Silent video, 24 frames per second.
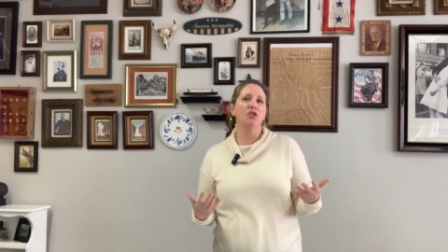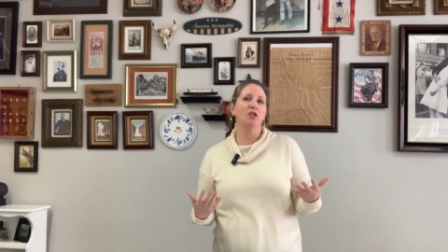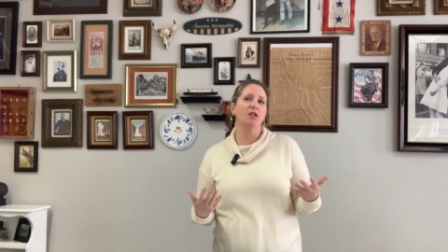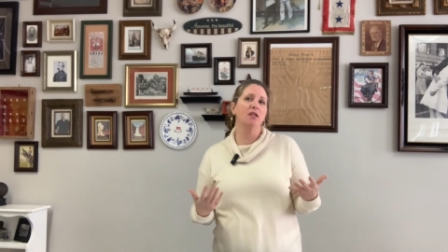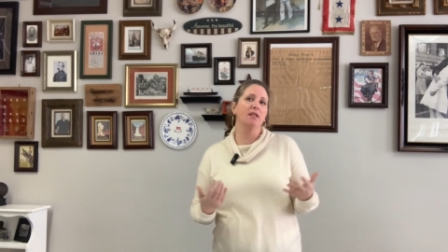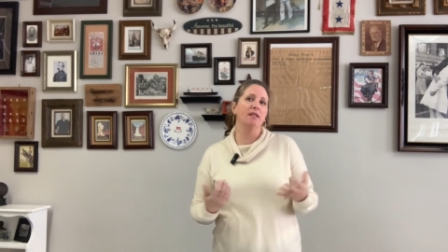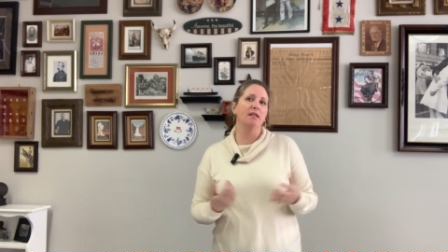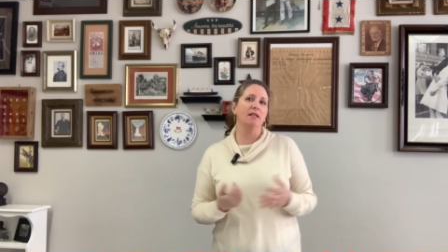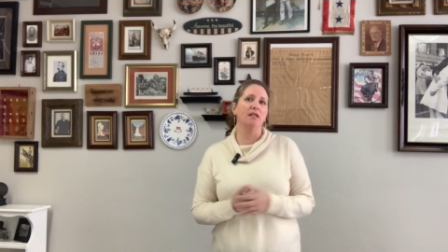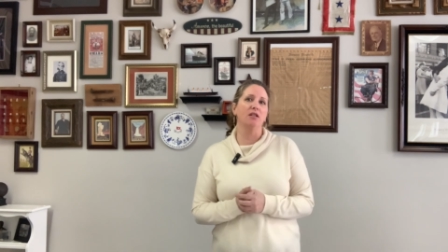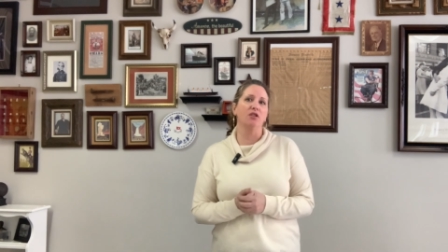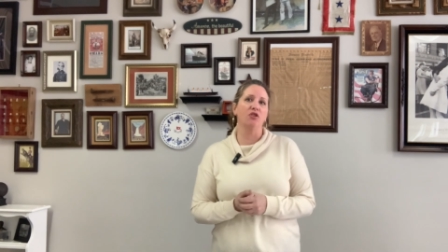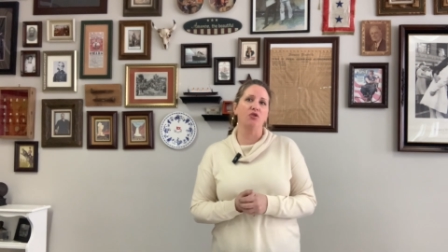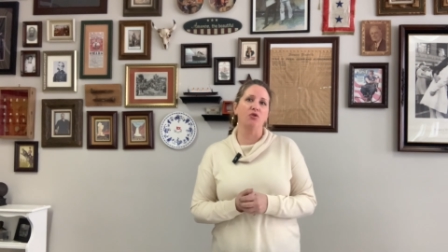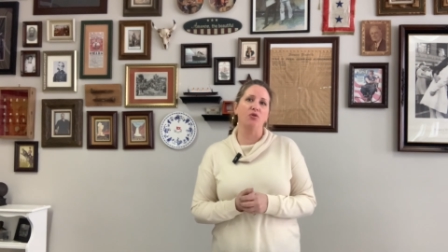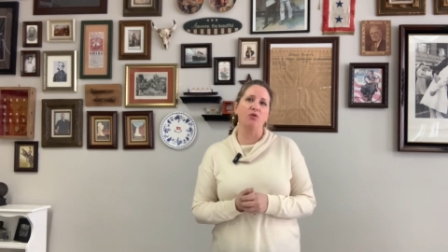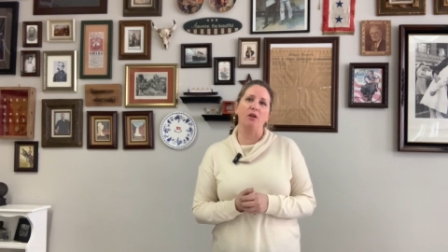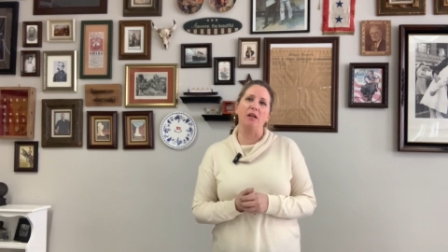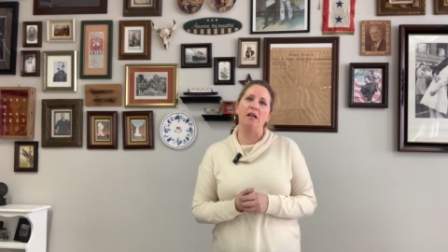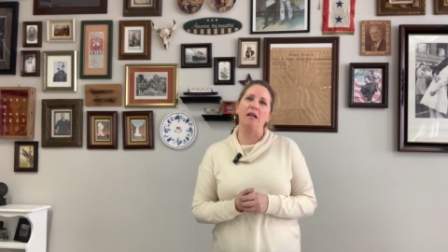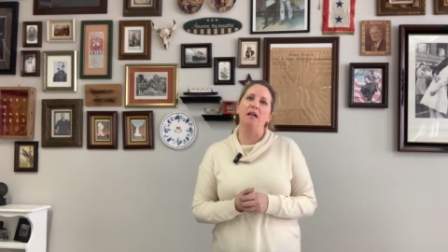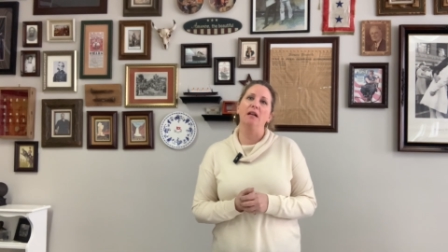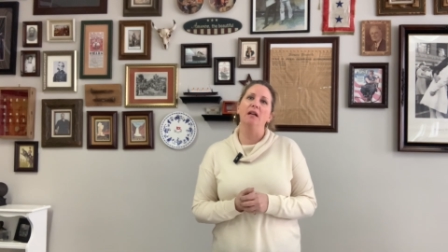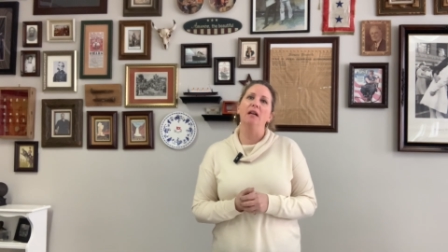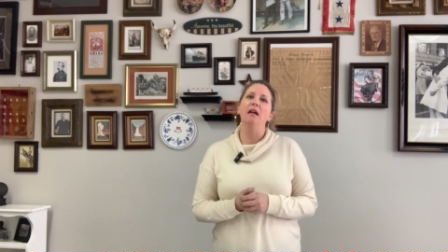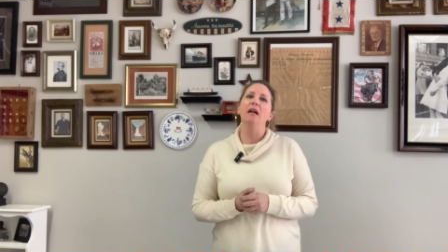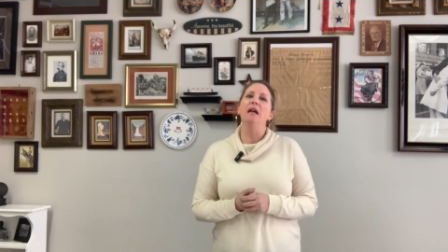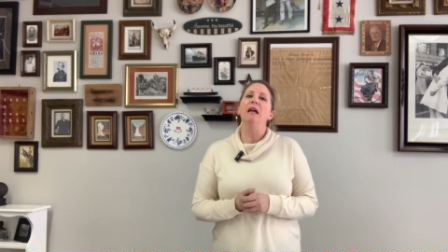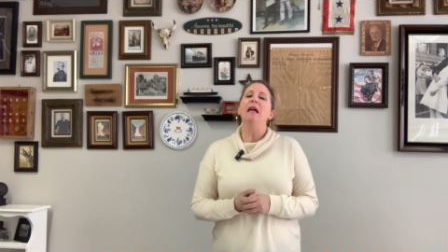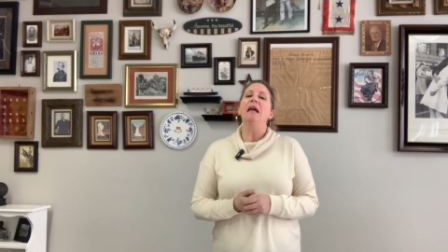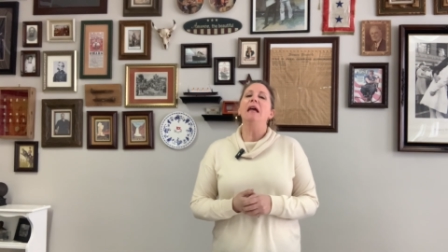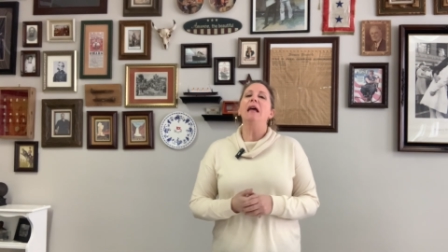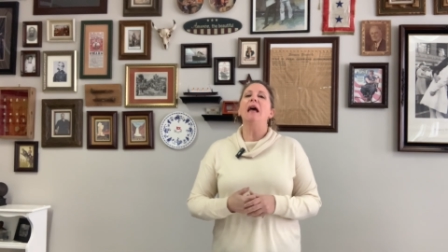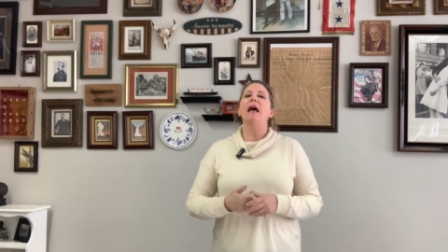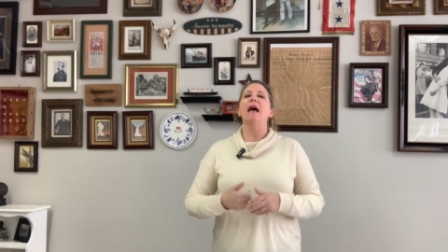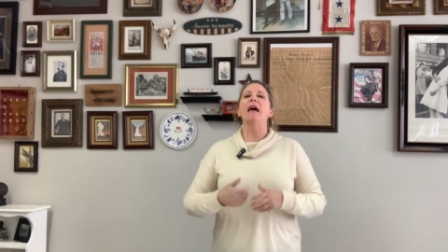is history.
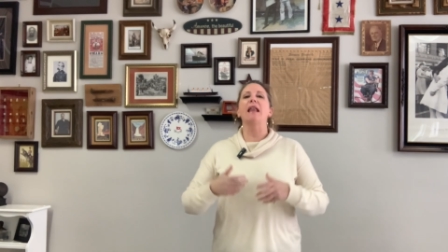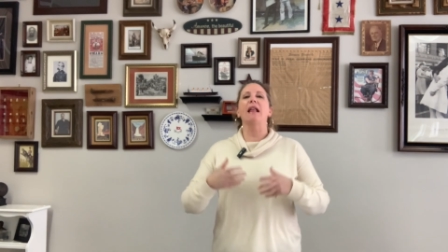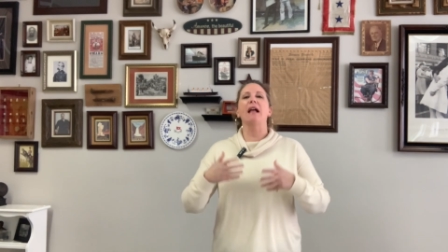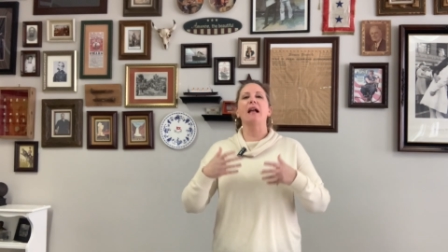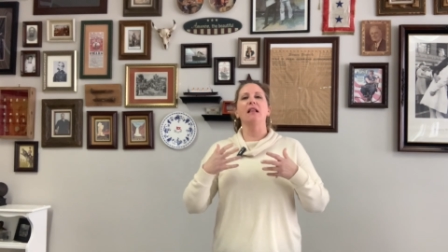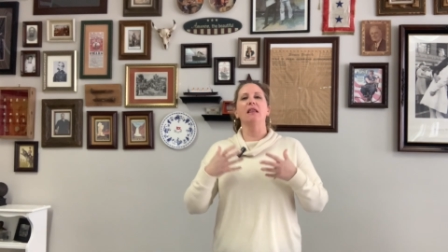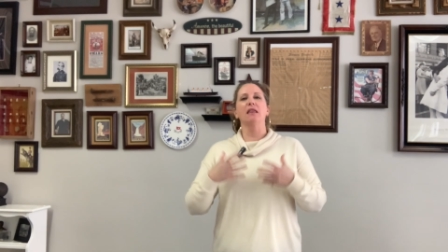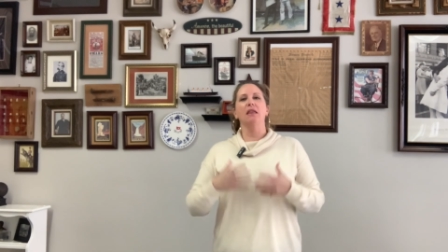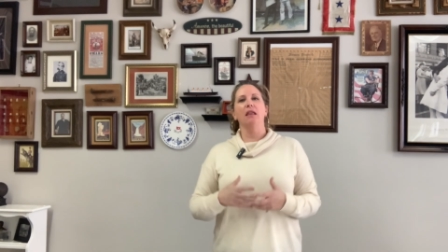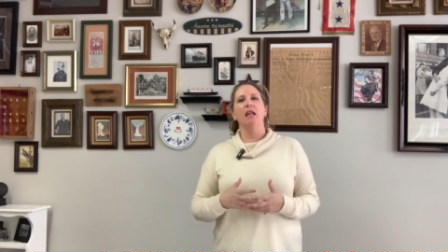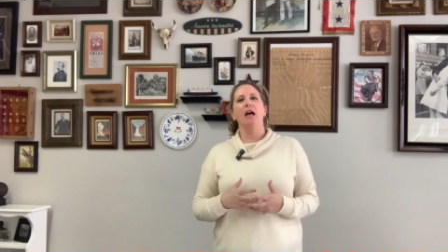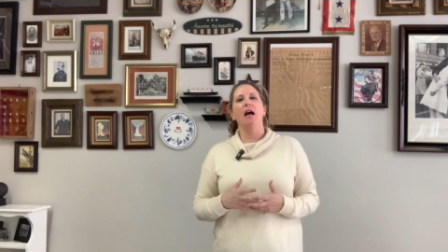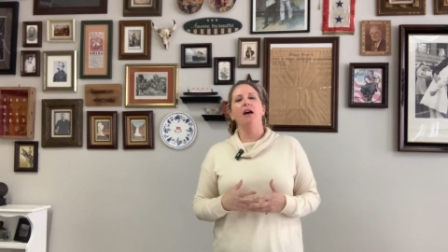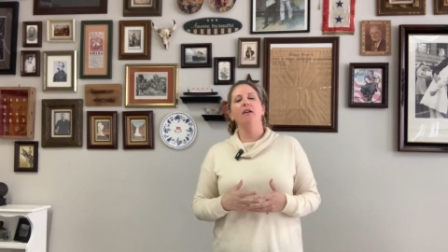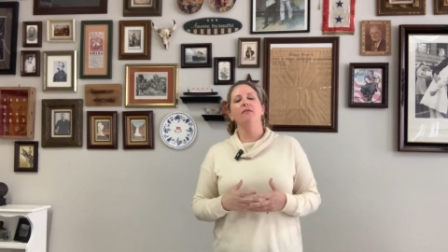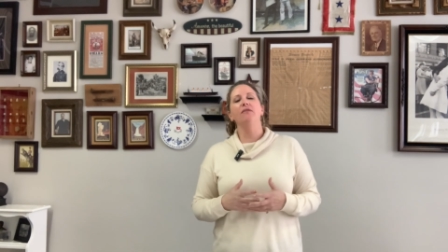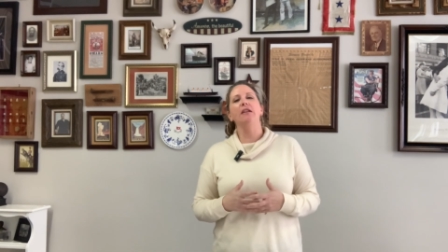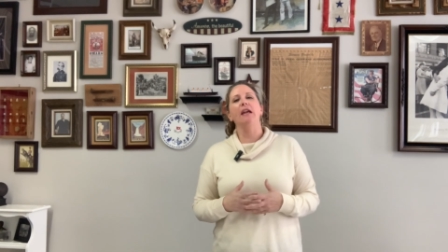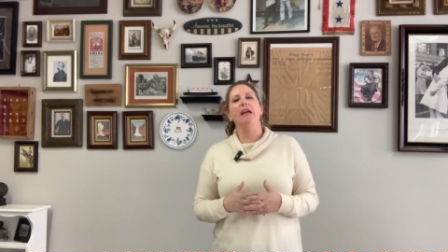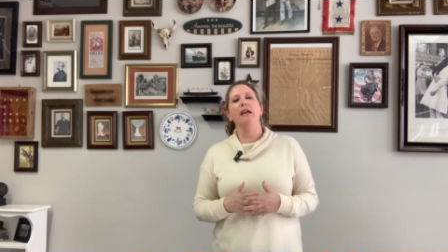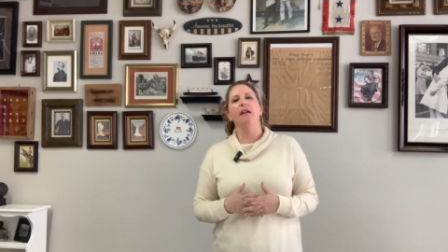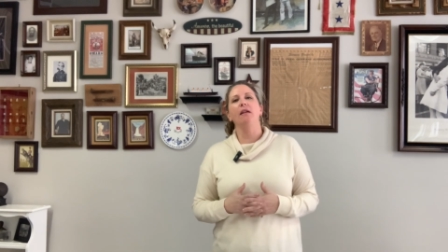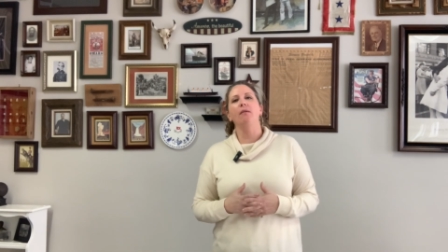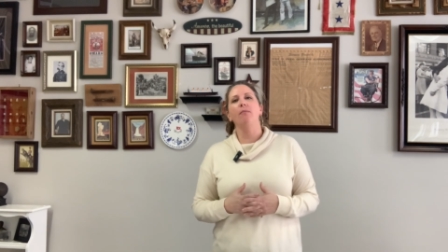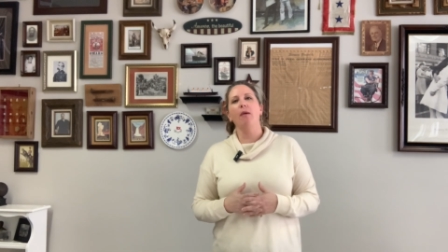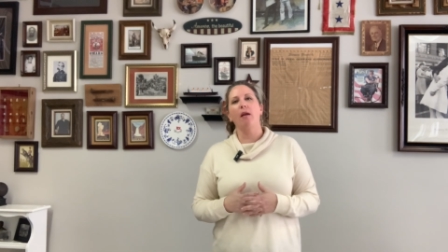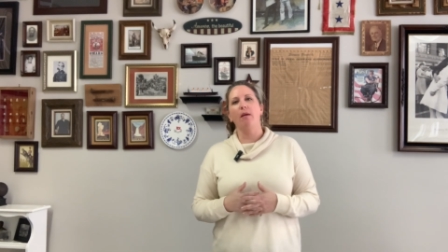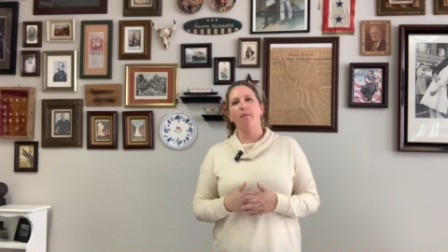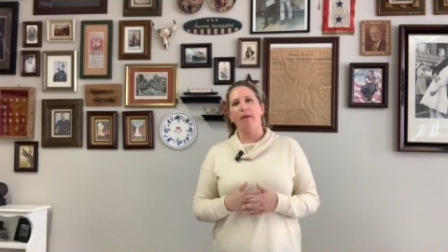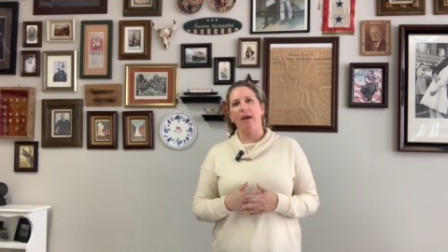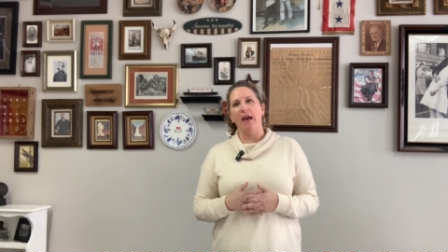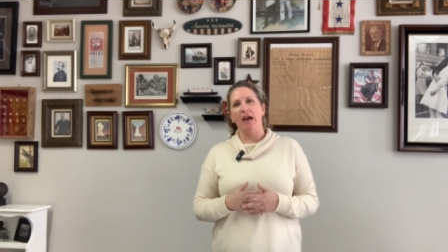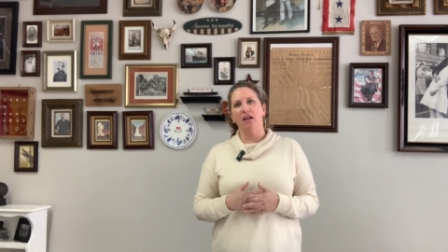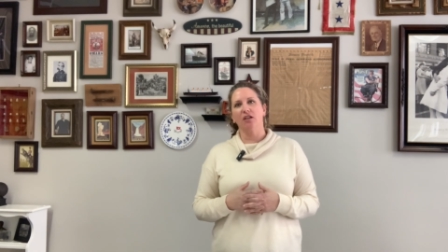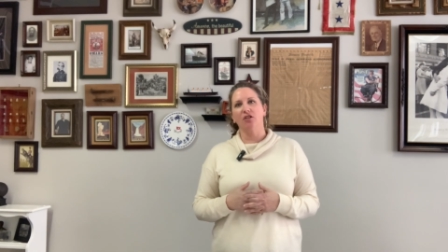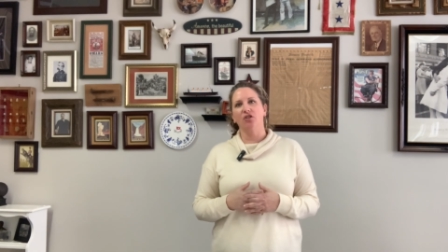And I love taking my
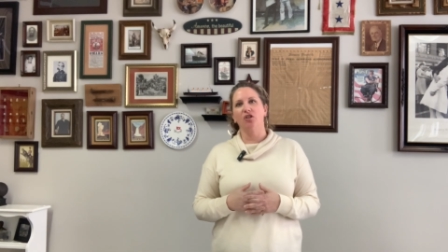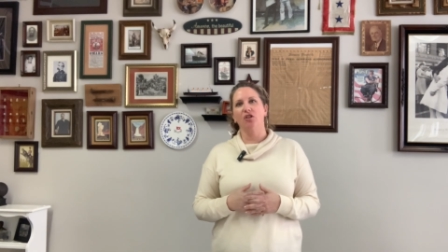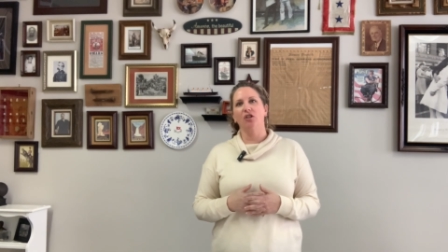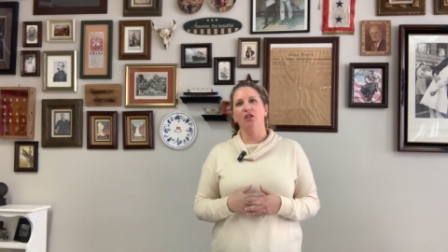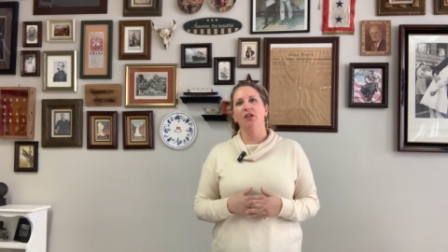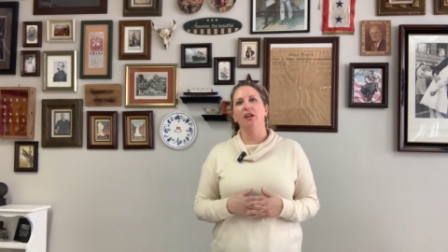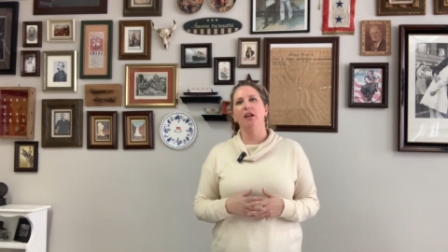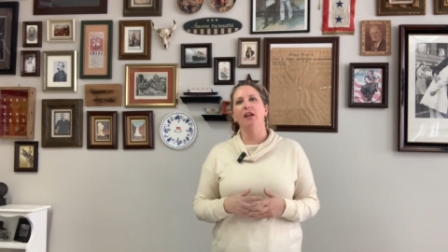passion